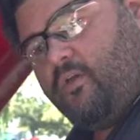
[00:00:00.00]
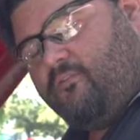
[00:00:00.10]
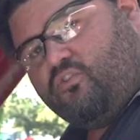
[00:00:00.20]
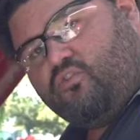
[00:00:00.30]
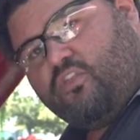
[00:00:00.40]

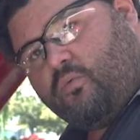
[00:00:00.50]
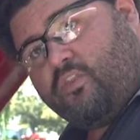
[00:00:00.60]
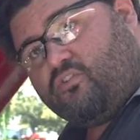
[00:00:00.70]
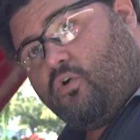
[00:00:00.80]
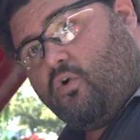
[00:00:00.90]
If you tune it when
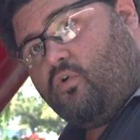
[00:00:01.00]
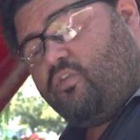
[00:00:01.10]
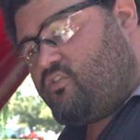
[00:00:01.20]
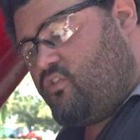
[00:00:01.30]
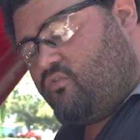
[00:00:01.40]
it's cold,
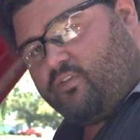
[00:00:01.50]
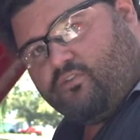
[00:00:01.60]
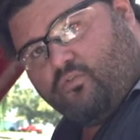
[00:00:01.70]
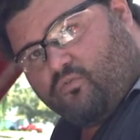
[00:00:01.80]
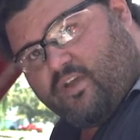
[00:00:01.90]
it's going to run
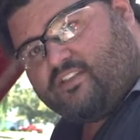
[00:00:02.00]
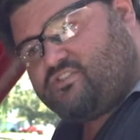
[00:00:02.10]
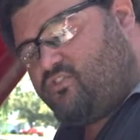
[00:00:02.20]
too rich,